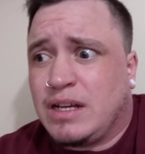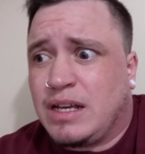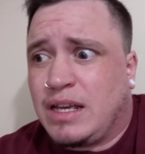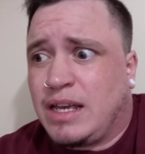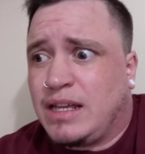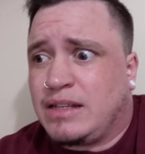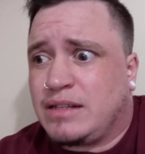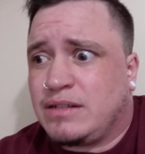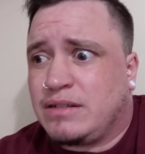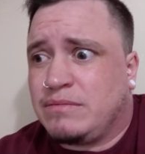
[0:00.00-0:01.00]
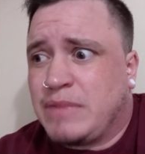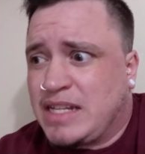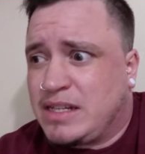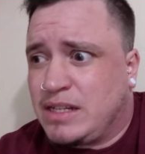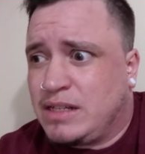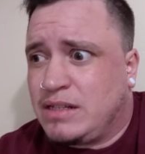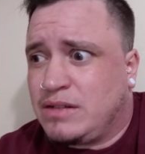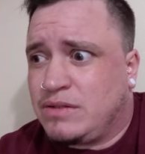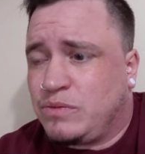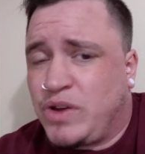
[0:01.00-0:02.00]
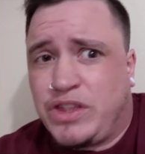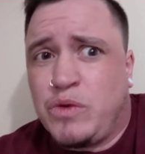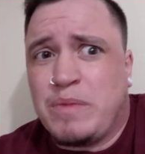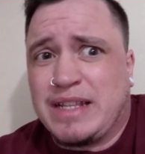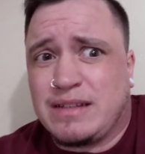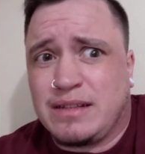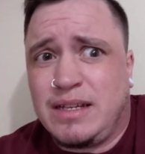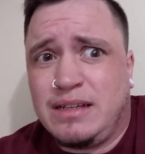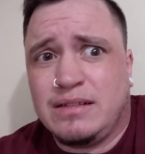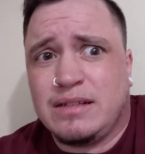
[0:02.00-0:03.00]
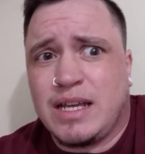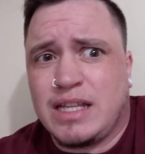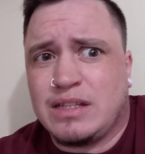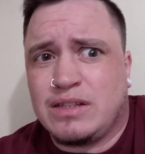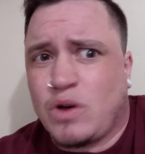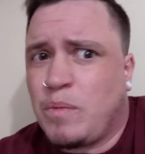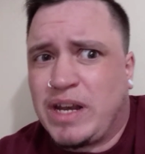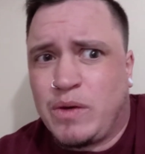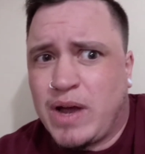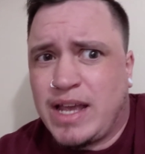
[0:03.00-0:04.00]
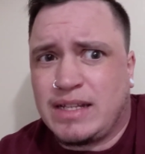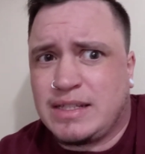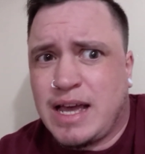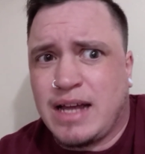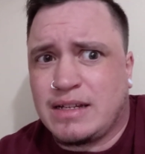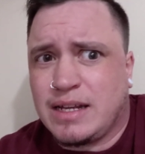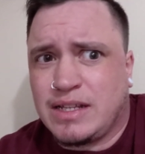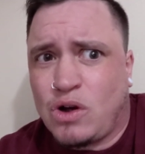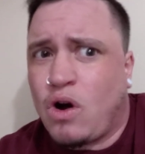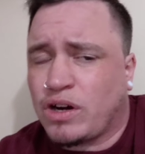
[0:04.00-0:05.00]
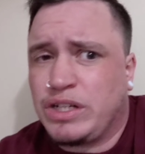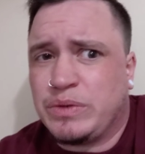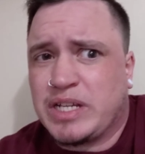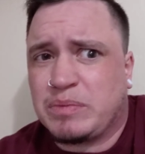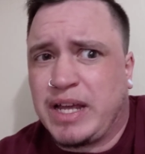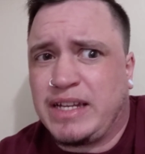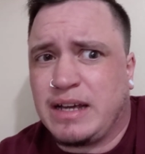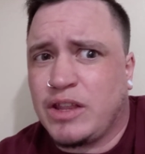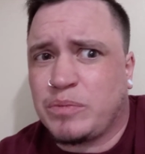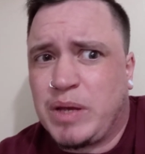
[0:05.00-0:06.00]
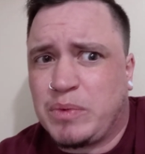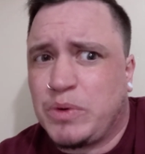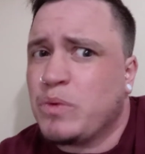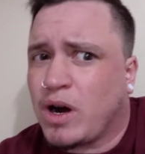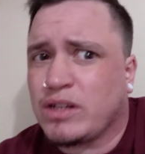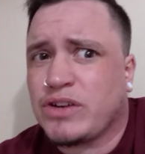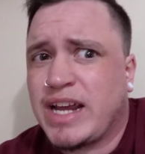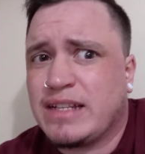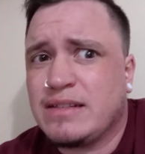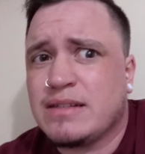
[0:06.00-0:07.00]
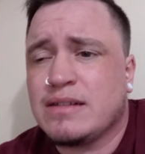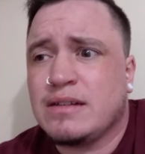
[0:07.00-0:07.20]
It messes with you mentally in so many ways that it's hard to explain to other people who aren't trans.